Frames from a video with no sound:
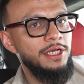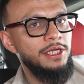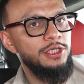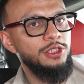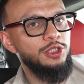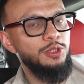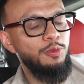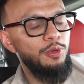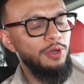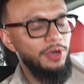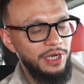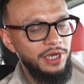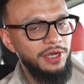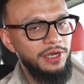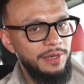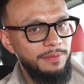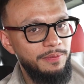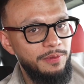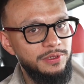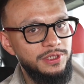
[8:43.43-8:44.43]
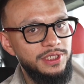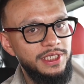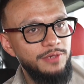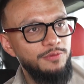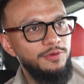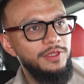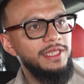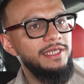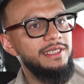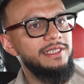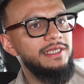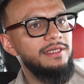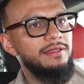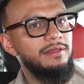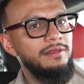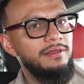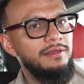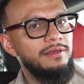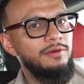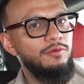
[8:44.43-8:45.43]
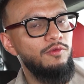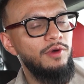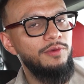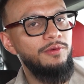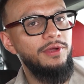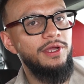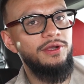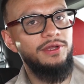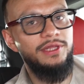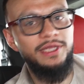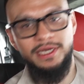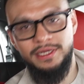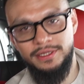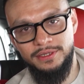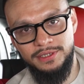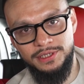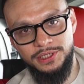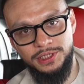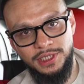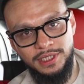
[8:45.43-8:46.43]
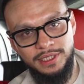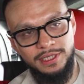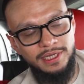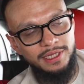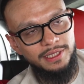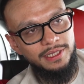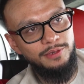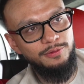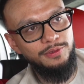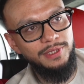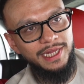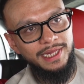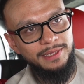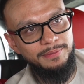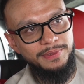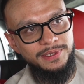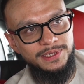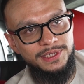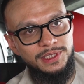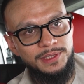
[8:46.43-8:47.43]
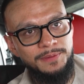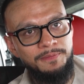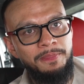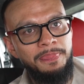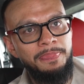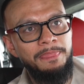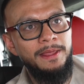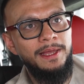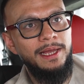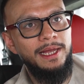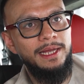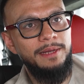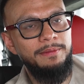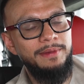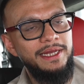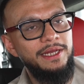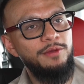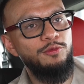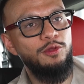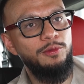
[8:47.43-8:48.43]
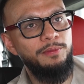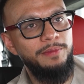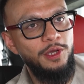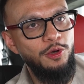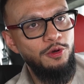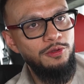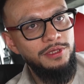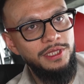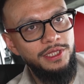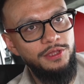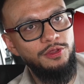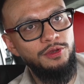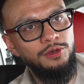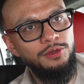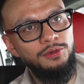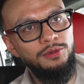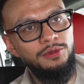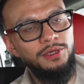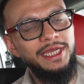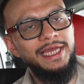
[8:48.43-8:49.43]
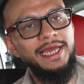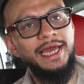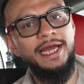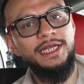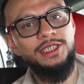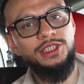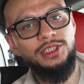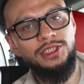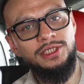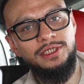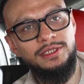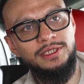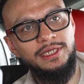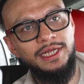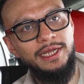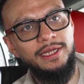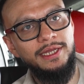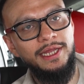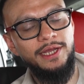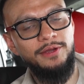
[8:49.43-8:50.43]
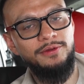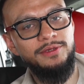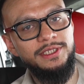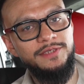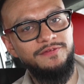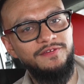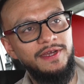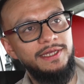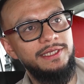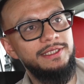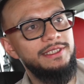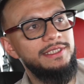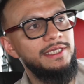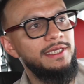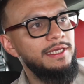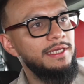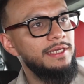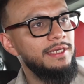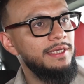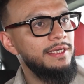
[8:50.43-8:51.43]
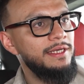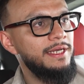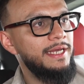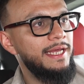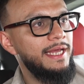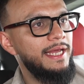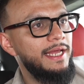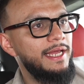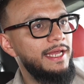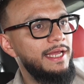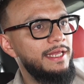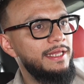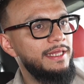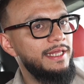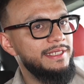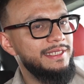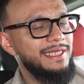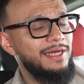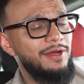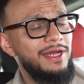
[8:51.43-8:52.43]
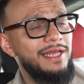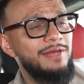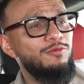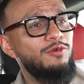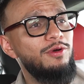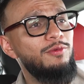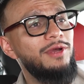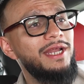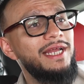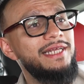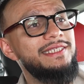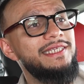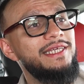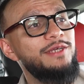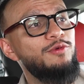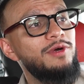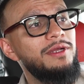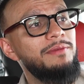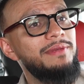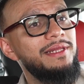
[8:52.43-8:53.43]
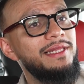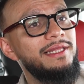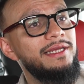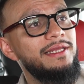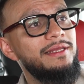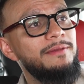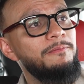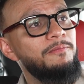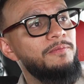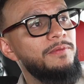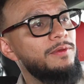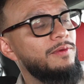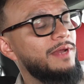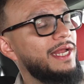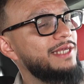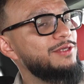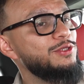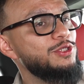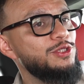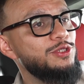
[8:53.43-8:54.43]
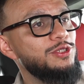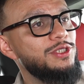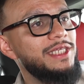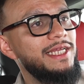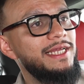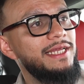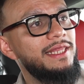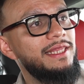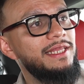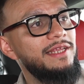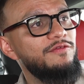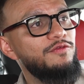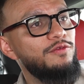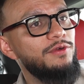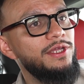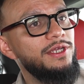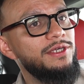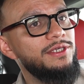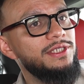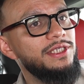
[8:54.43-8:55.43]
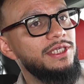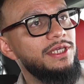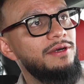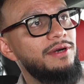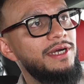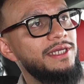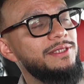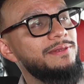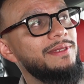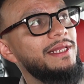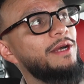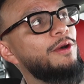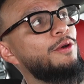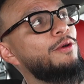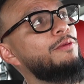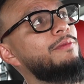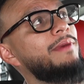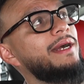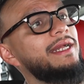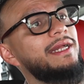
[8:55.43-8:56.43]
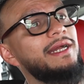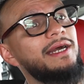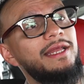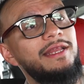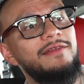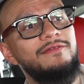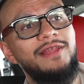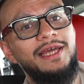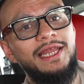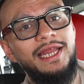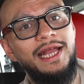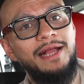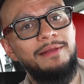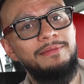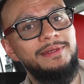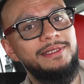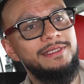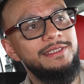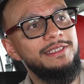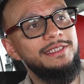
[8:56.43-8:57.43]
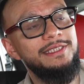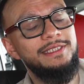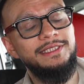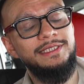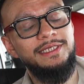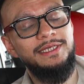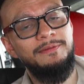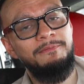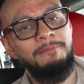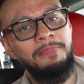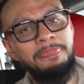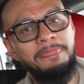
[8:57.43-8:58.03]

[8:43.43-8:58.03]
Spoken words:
So we're going to proceed with the deal one way or the other, inshallah. Allah will help us. But it will be only through cash and equity financing. And that's how, and when I say 1 billion, when I used to say it 3-4 years ago, I feel like, oh my God, if that happens, this is it.